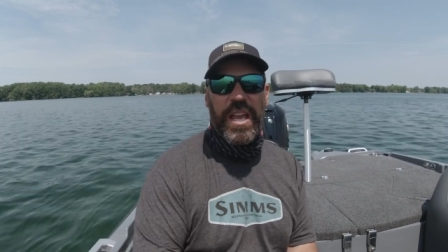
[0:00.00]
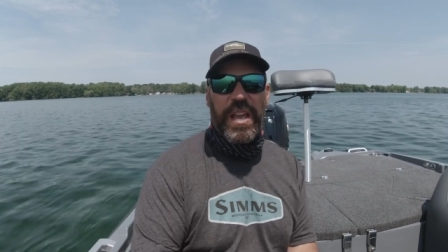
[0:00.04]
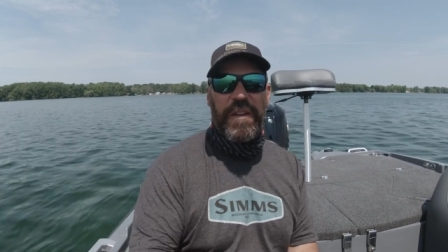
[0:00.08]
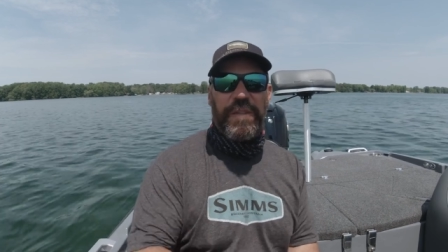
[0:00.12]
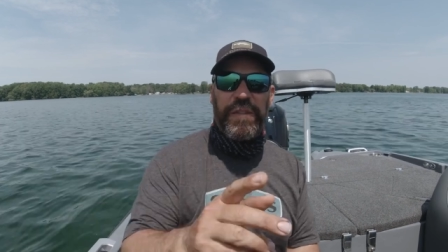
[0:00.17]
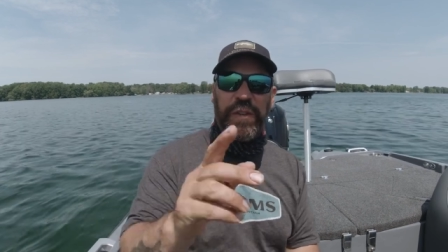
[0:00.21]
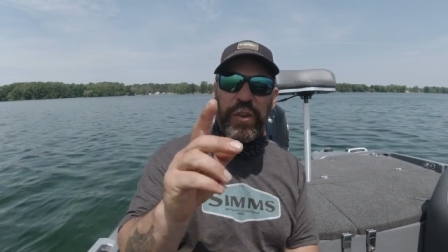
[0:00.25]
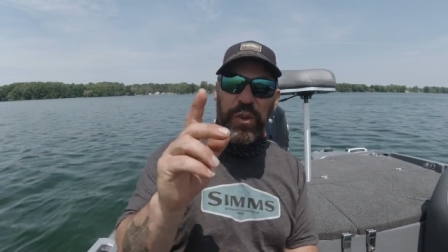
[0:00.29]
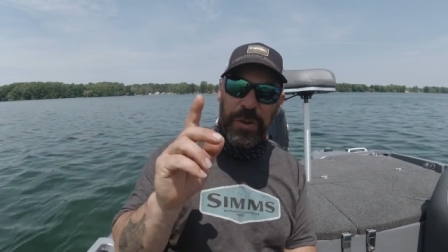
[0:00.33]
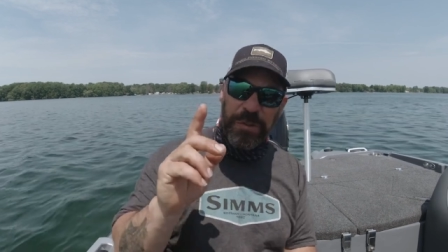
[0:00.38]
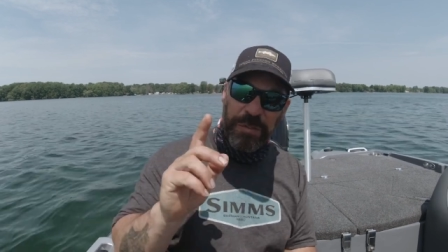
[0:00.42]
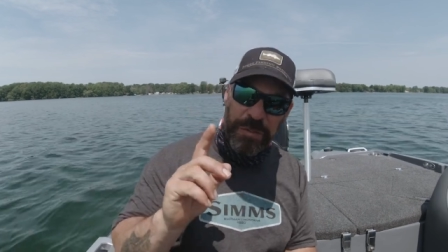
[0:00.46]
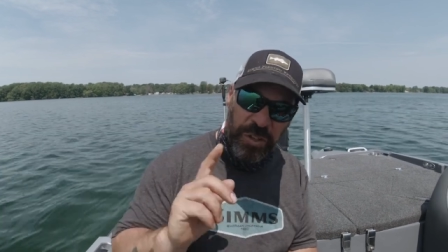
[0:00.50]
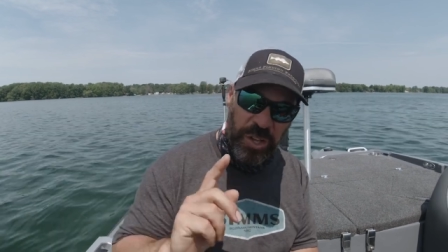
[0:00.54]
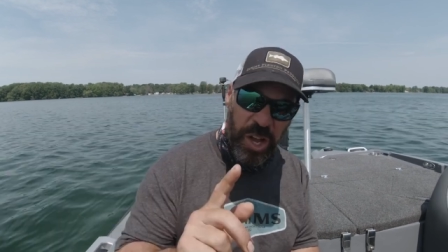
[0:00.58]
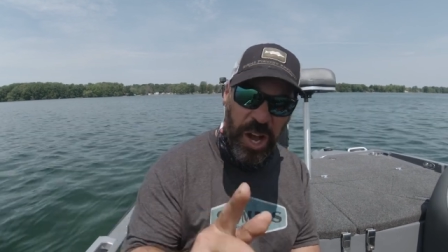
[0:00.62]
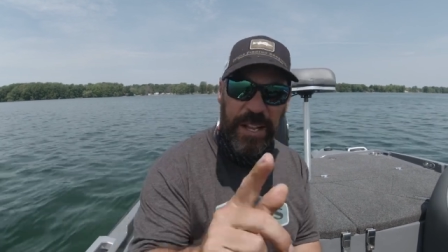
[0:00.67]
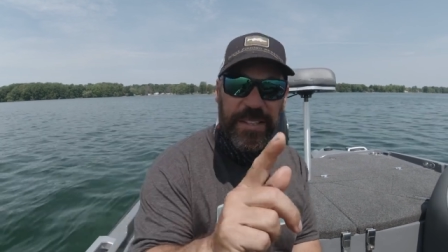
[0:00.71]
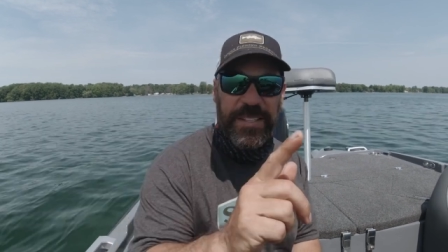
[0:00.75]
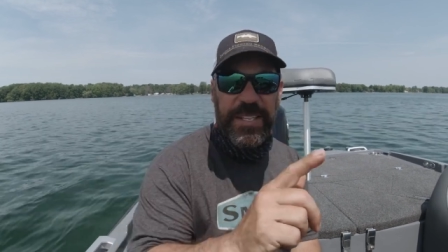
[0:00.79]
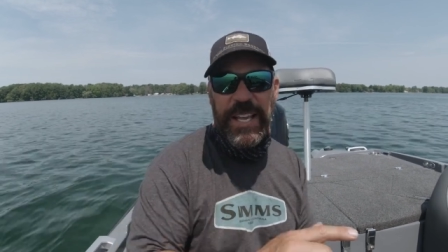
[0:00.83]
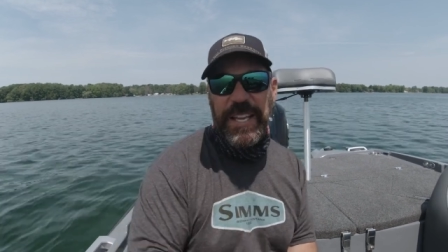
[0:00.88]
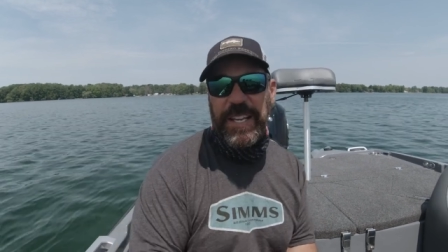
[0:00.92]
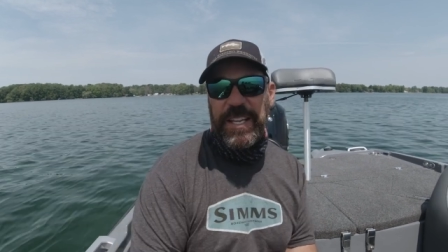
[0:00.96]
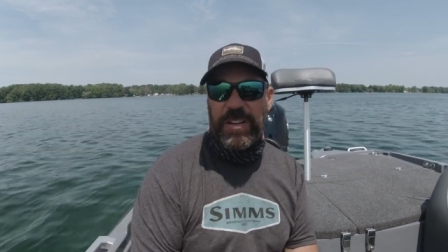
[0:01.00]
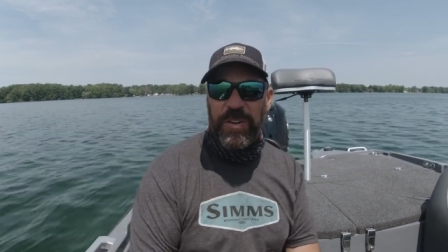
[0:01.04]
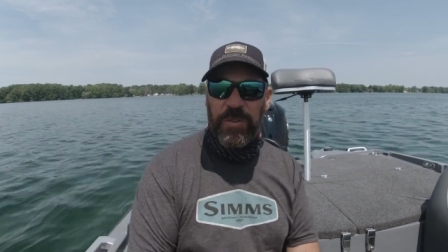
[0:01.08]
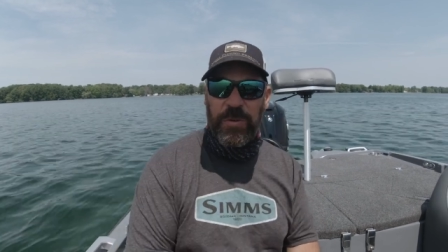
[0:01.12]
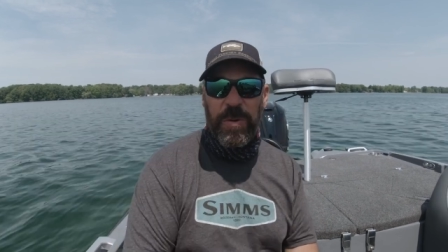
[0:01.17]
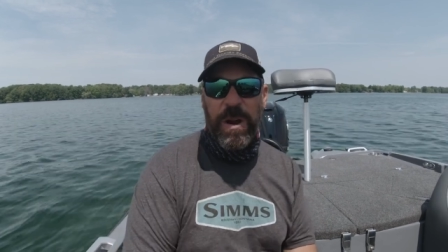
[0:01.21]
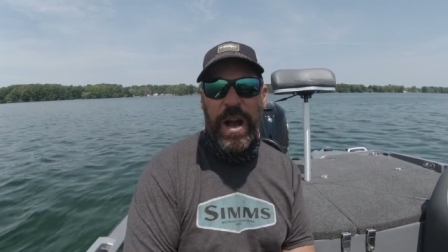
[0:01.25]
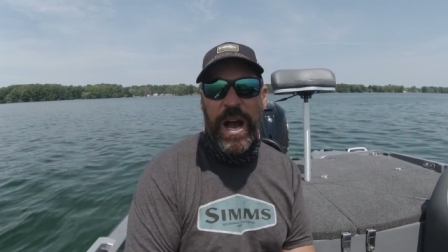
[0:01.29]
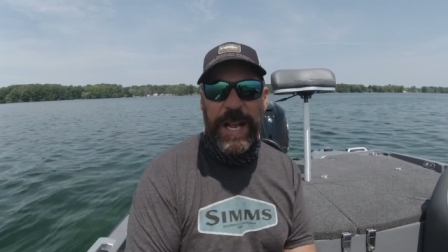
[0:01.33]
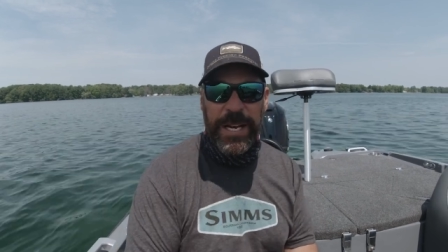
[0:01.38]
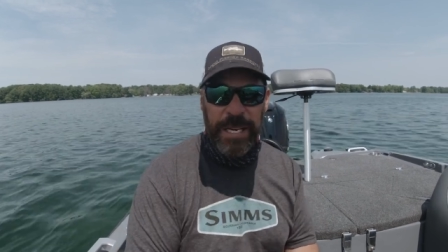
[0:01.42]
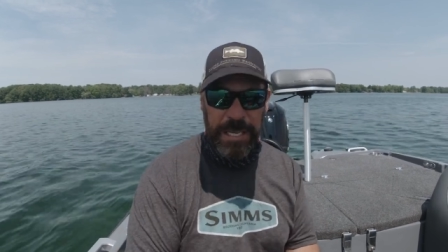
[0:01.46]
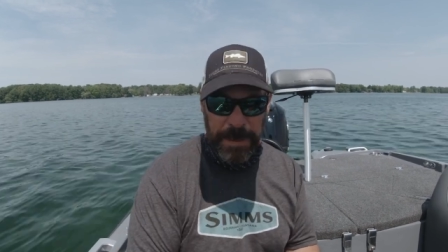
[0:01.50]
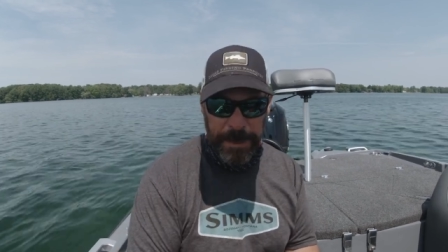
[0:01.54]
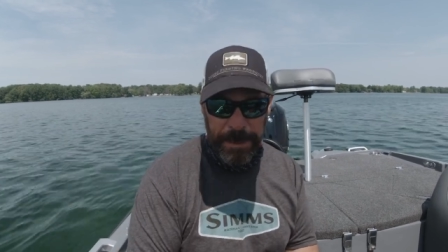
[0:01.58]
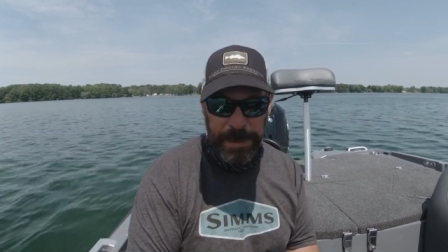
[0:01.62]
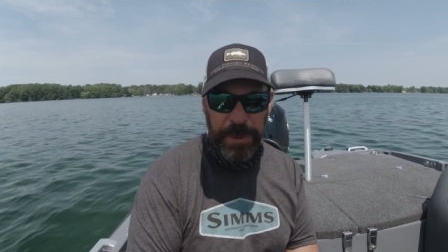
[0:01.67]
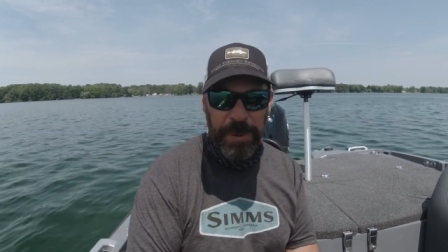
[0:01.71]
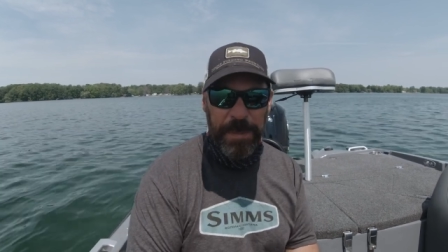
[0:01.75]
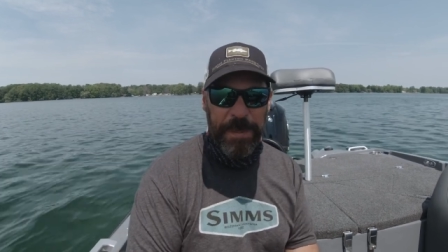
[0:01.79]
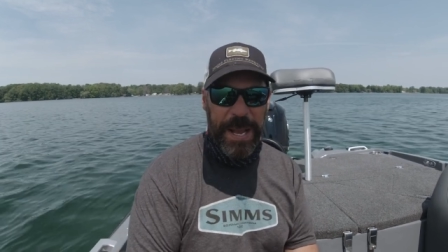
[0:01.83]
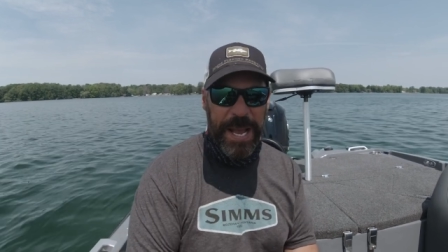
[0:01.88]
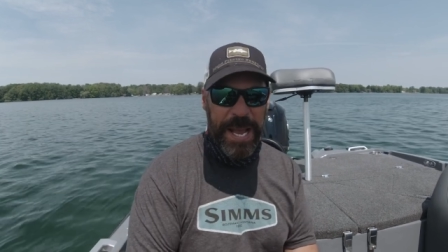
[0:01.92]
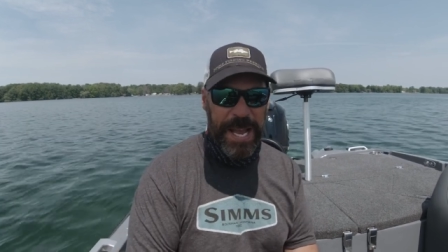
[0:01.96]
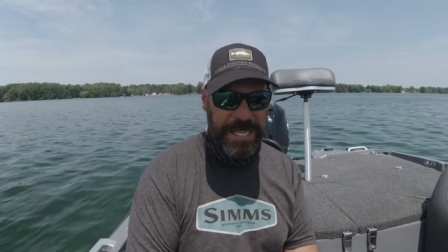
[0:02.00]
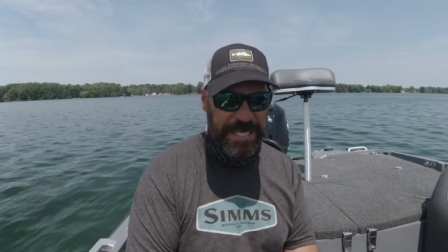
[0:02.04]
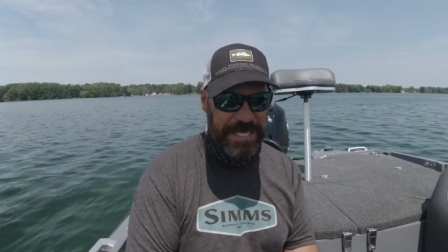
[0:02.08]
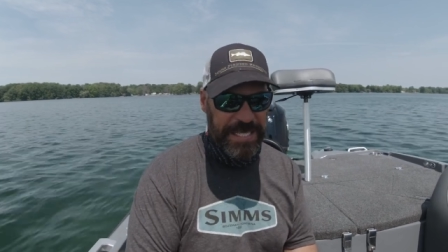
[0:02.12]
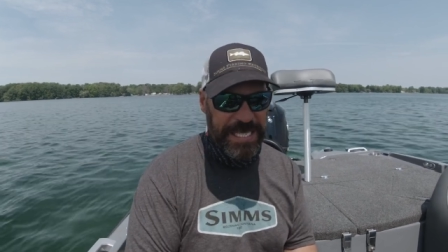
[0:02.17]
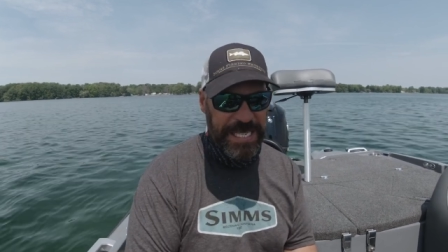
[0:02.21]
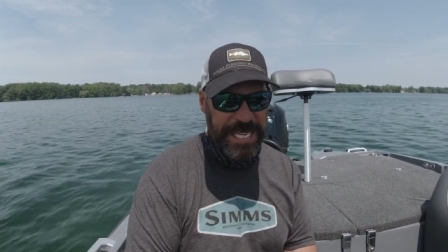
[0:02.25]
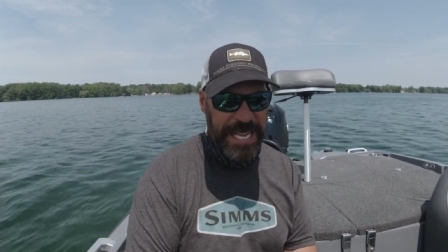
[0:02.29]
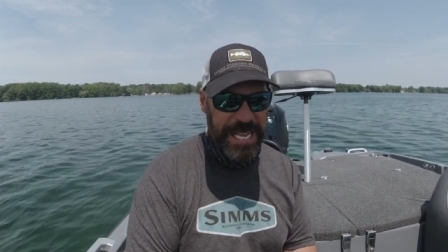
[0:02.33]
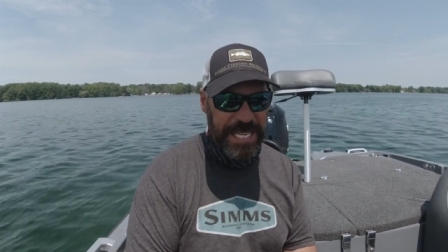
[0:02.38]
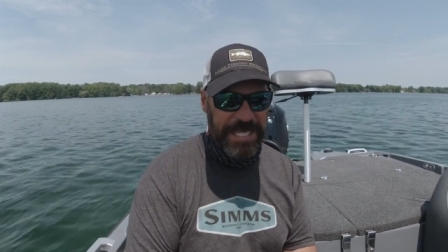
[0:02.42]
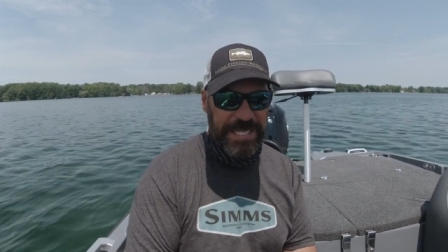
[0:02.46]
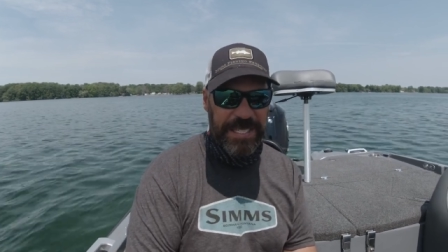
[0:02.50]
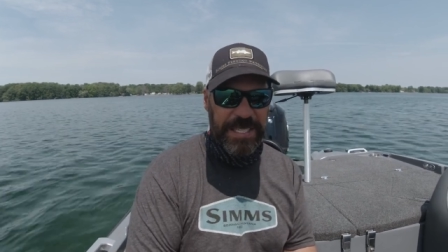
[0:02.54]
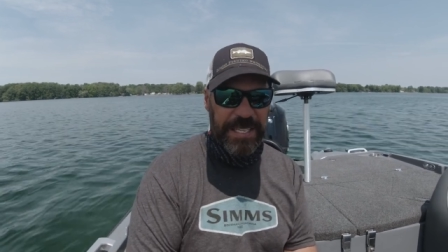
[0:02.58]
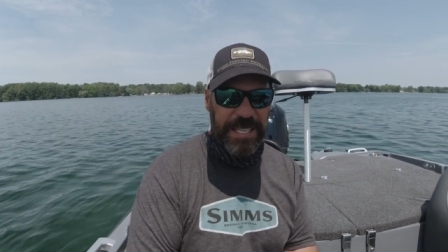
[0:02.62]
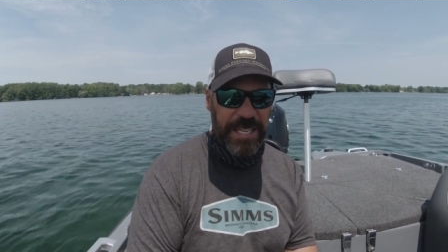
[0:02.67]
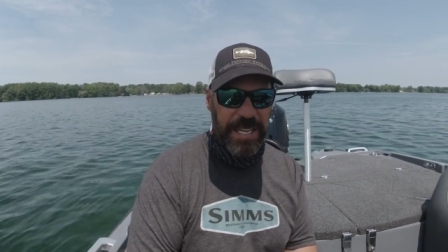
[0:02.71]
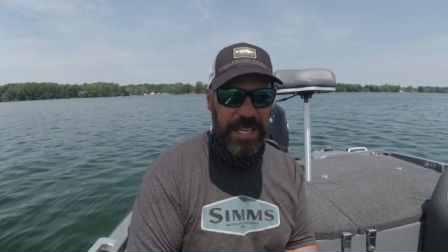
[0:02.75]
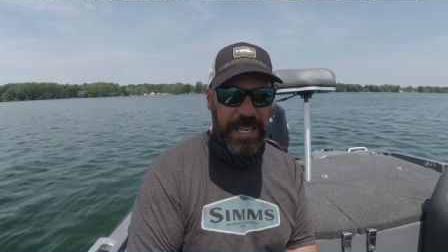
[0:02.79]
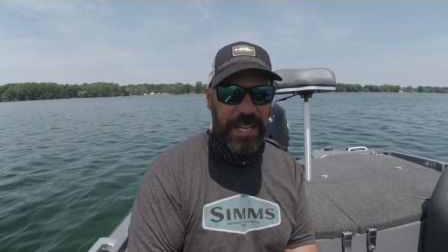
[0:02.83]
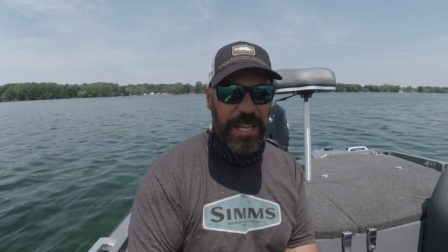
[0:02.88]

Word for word: If you have not taken a ride in a Puma STS,